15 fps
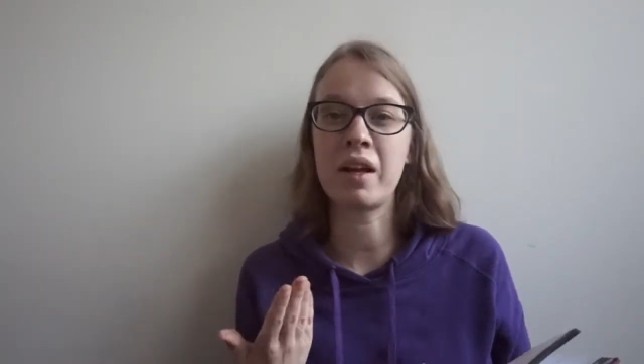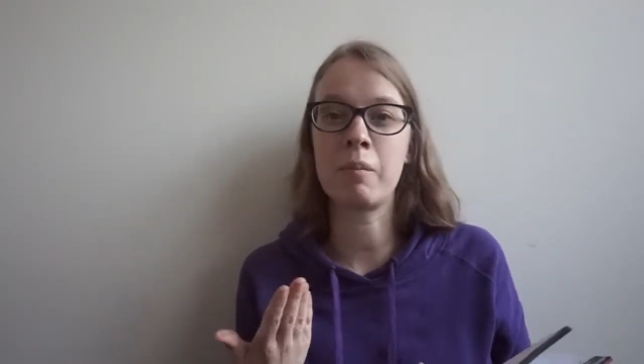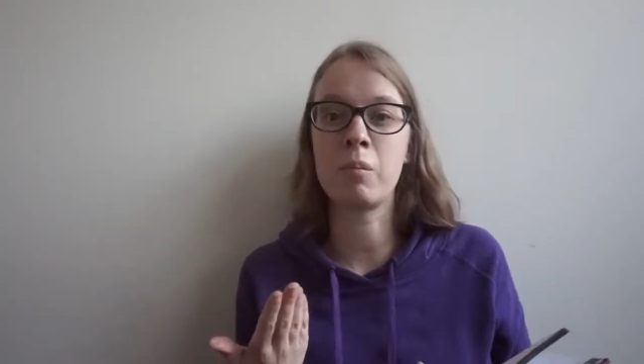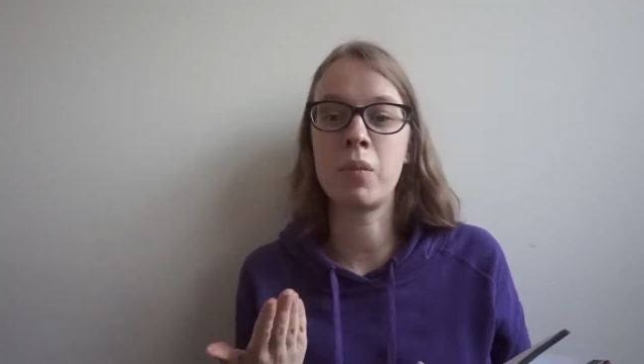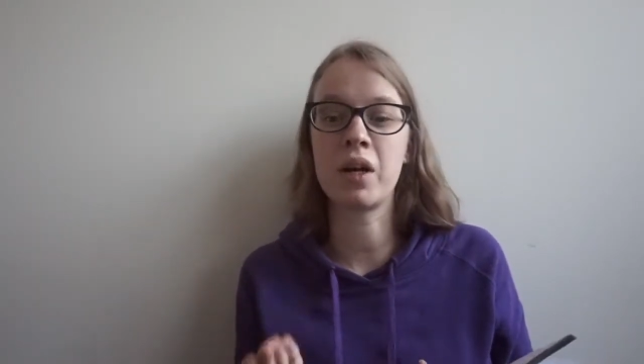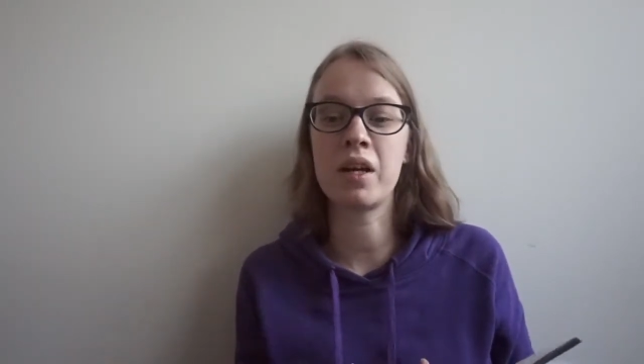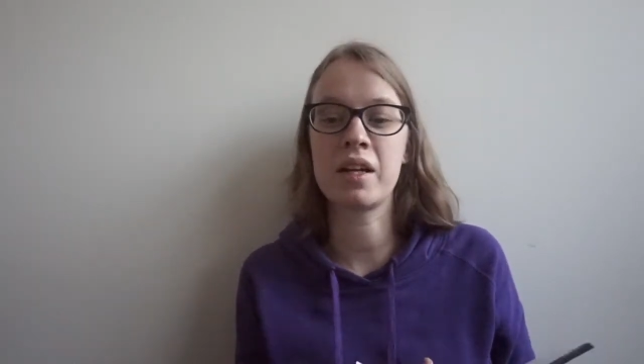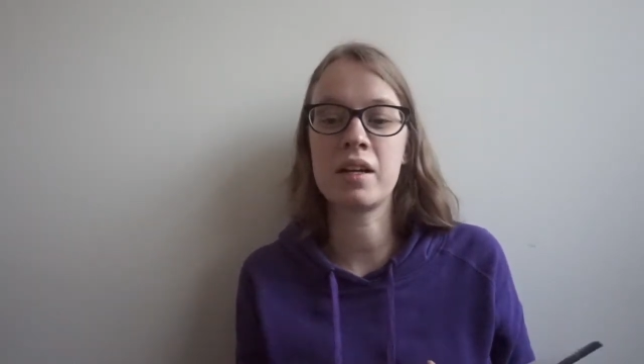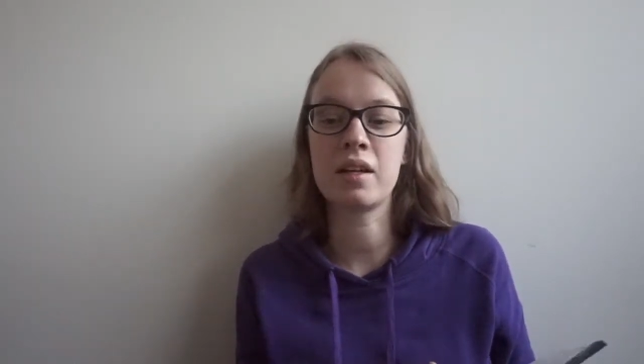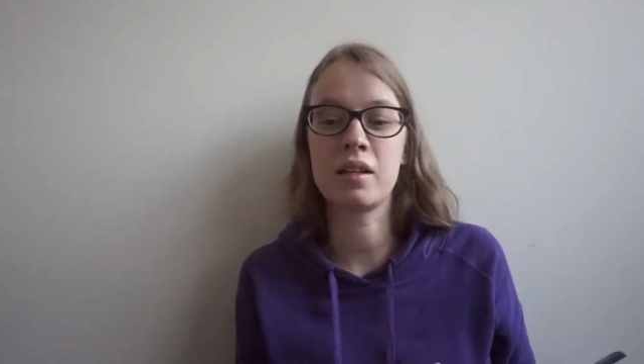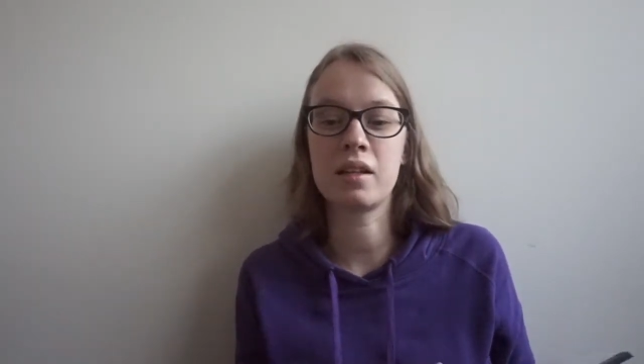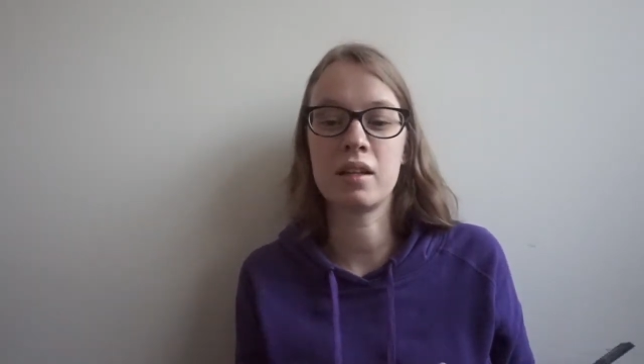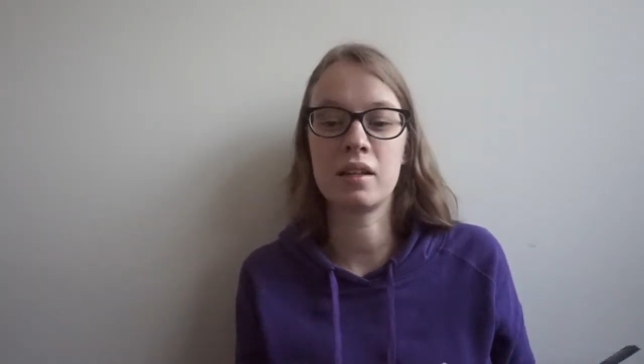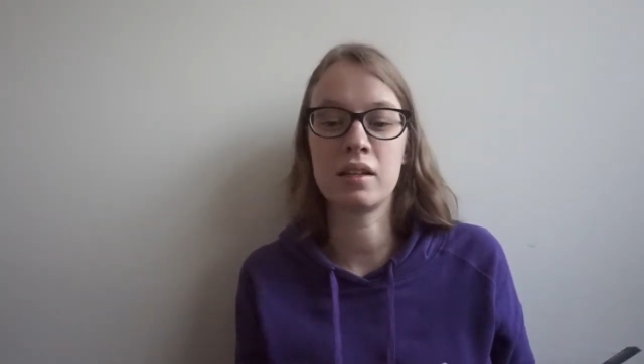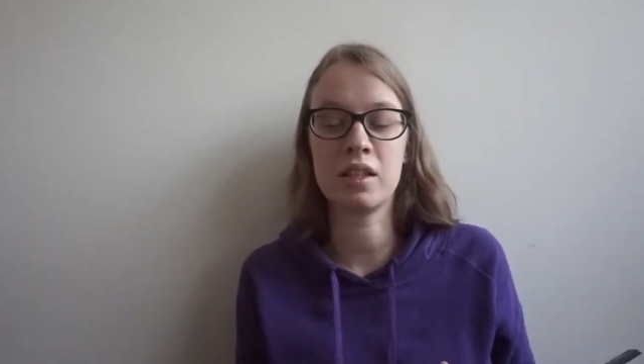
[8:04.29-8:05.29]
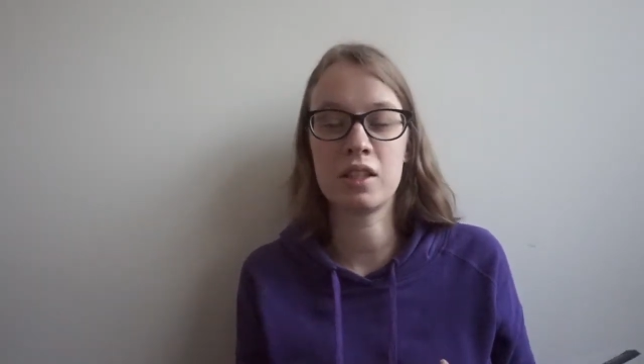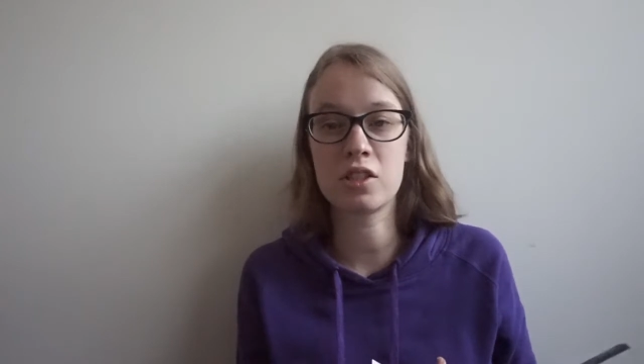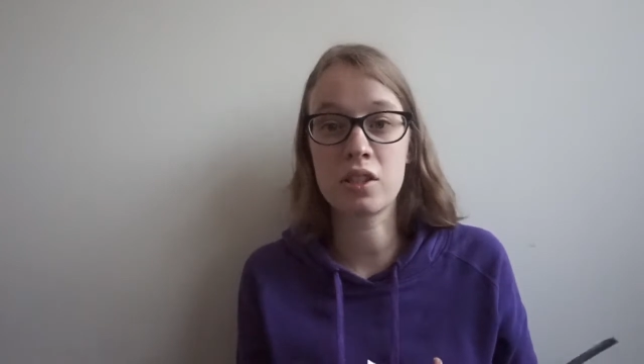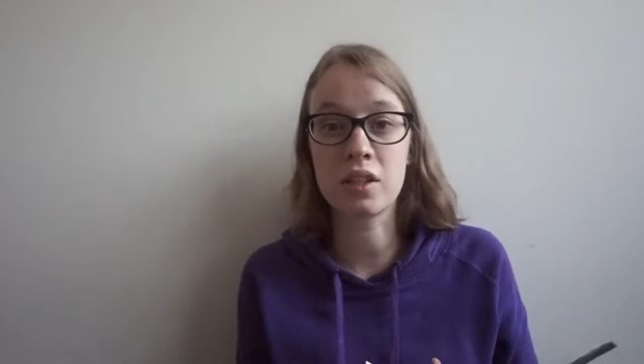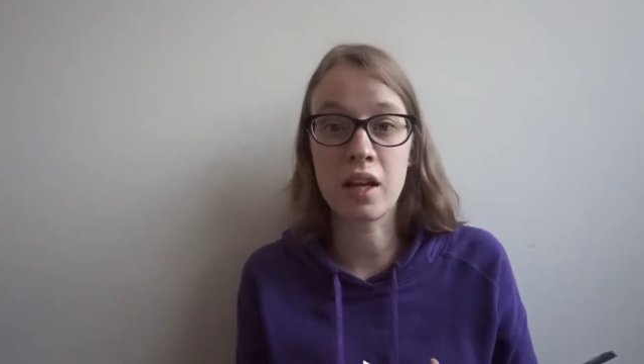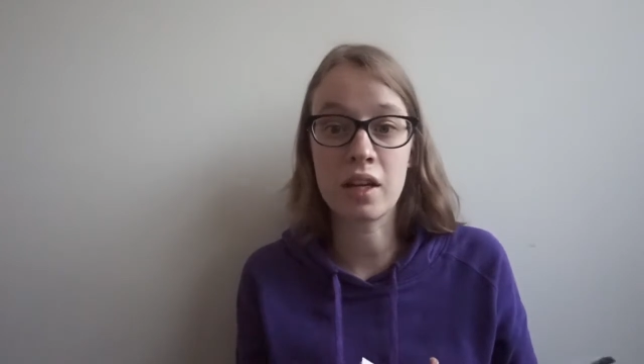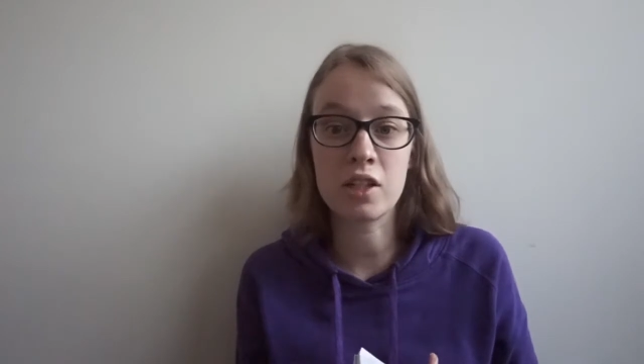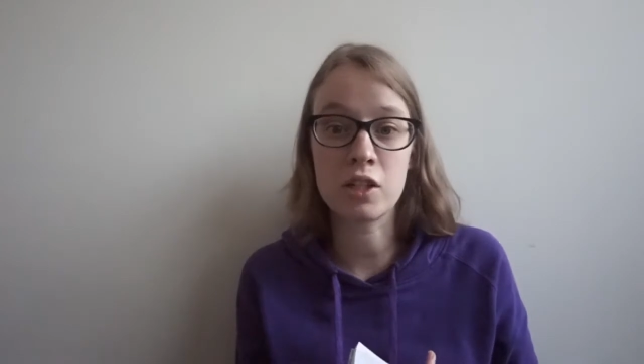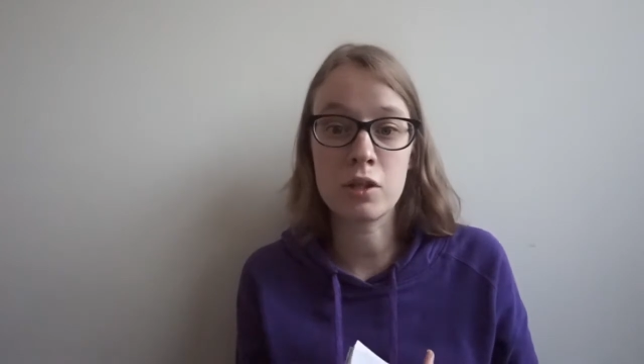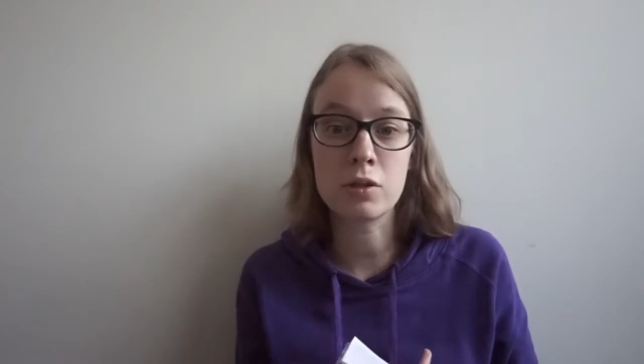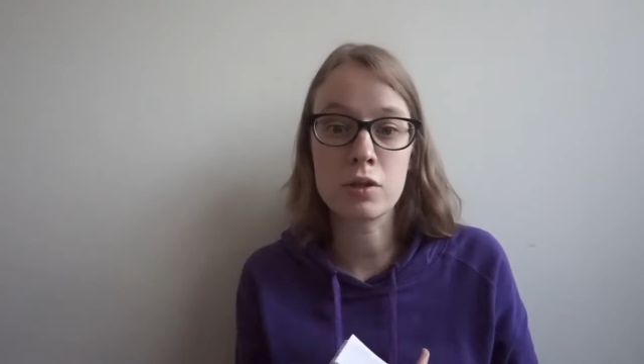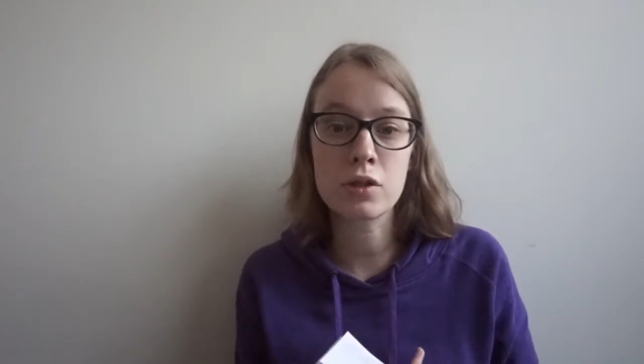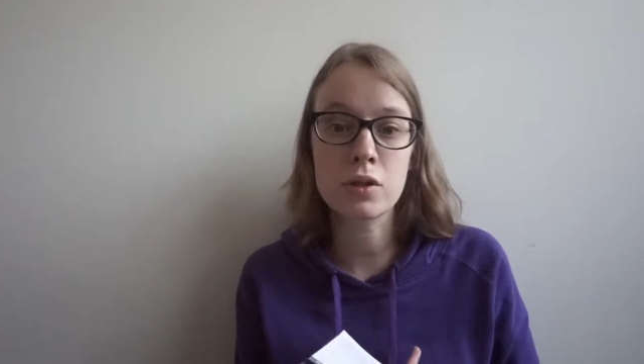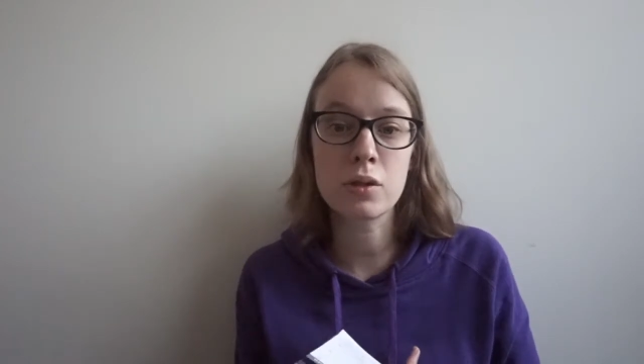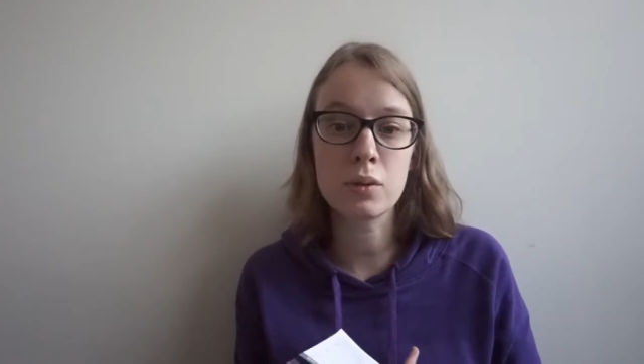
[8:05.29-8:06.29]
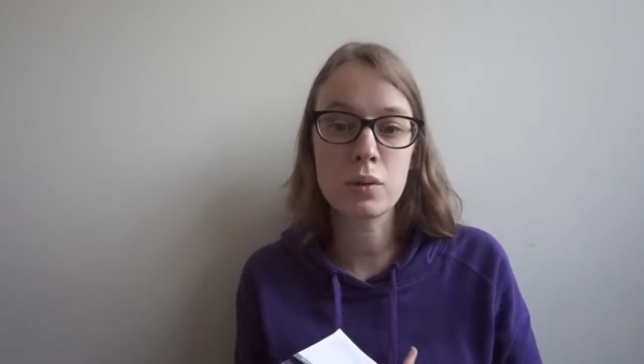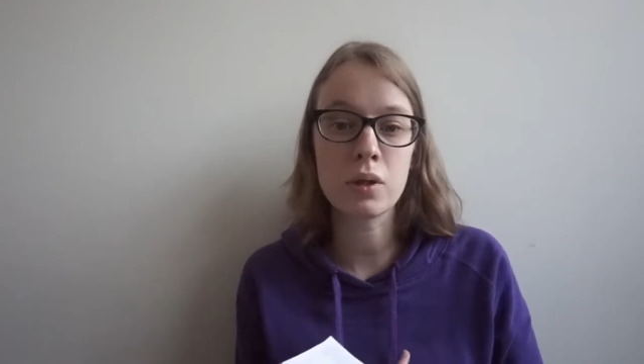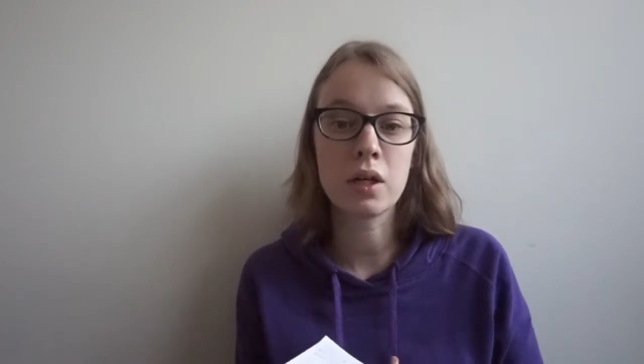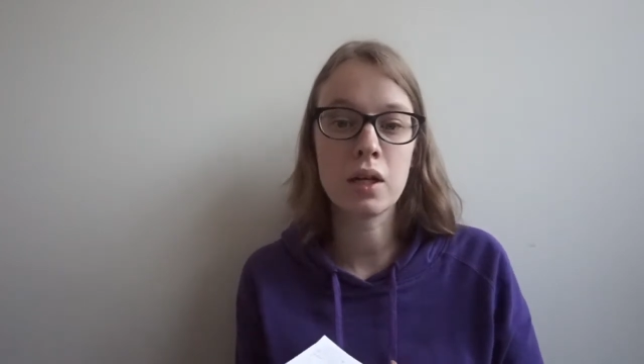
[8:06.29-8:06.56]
body needs to get used to.